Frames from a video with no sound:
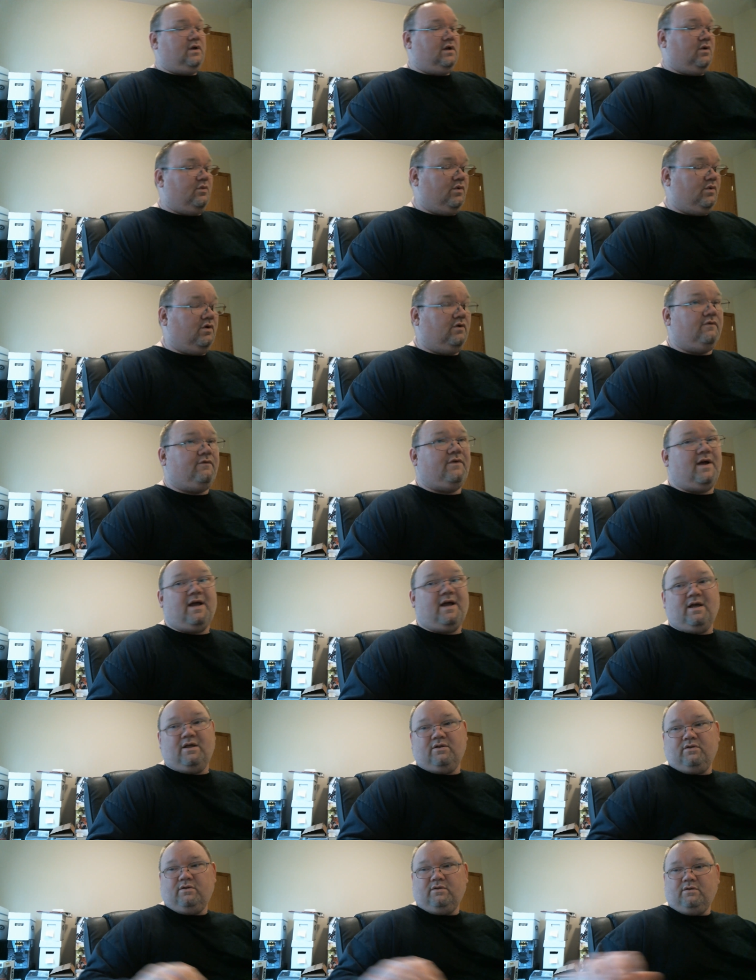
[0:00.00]
them real
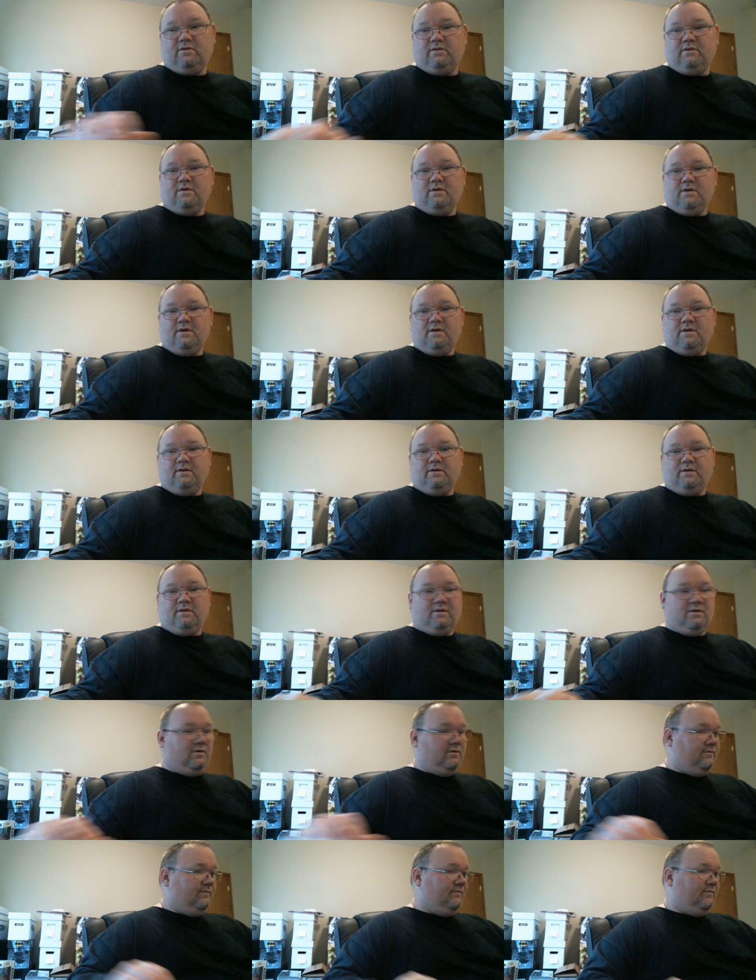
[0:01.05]
fast. You
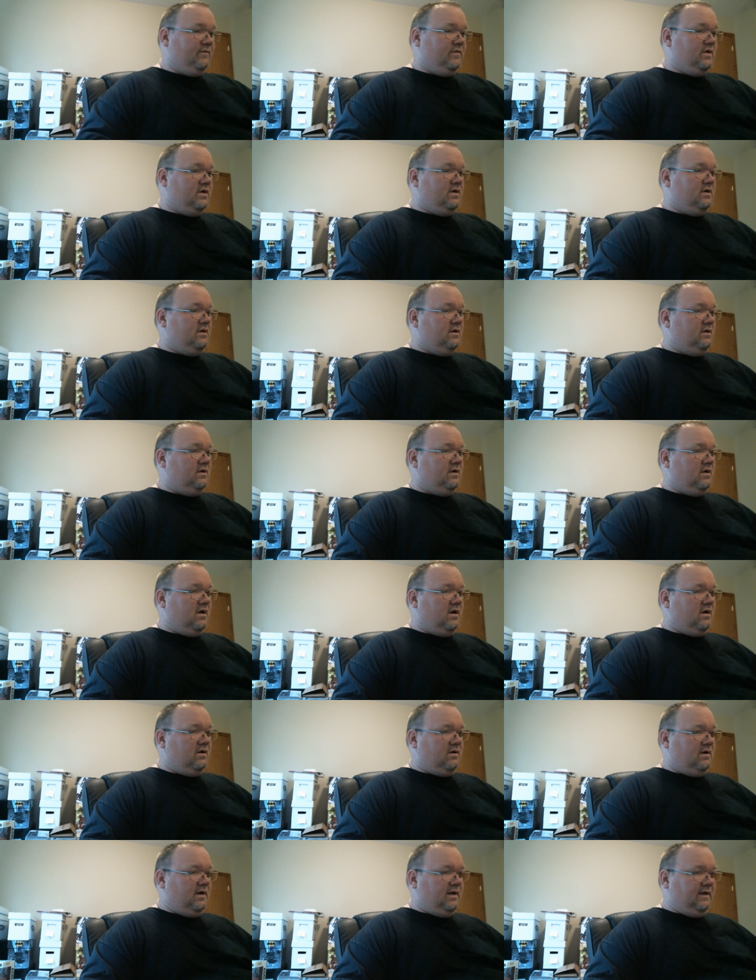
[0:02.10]
know. All
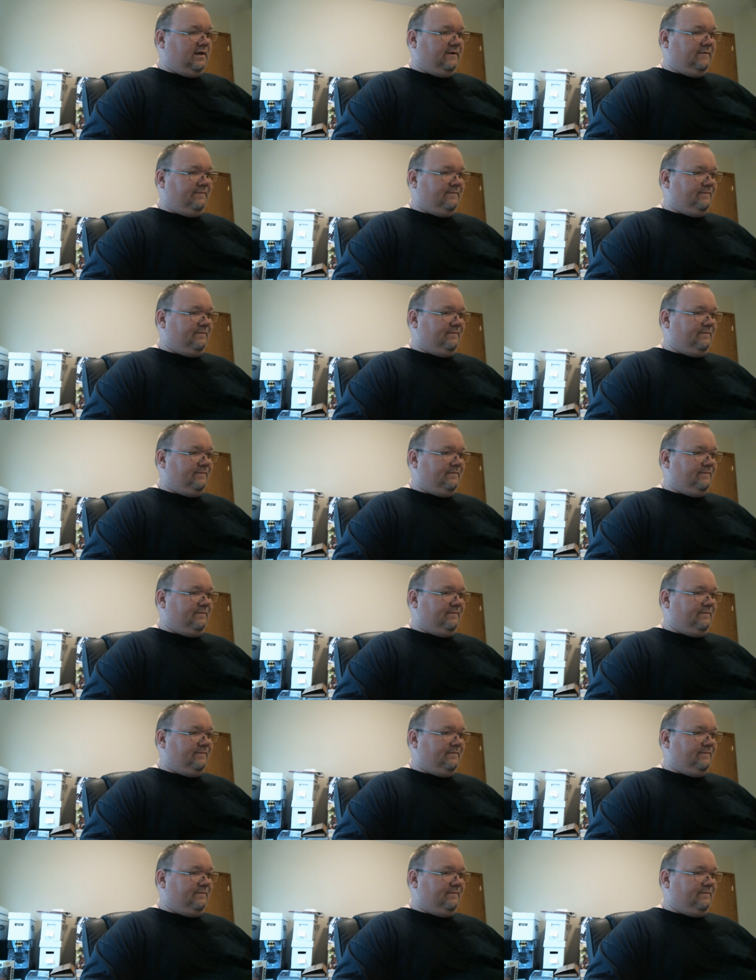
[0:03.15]
right.